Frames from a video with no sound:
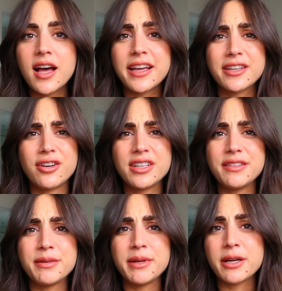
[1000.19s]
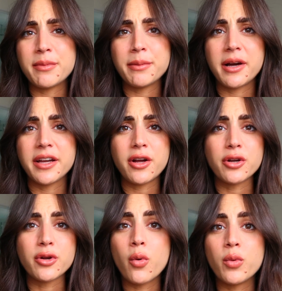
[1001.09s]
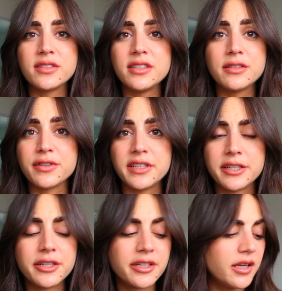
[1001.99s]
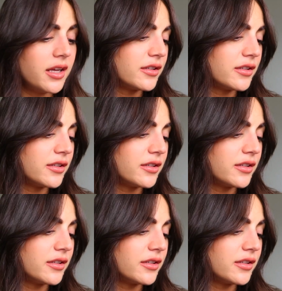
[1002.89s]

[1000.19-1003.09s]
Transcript: I cannot even make up my mind on what to eat for dinner.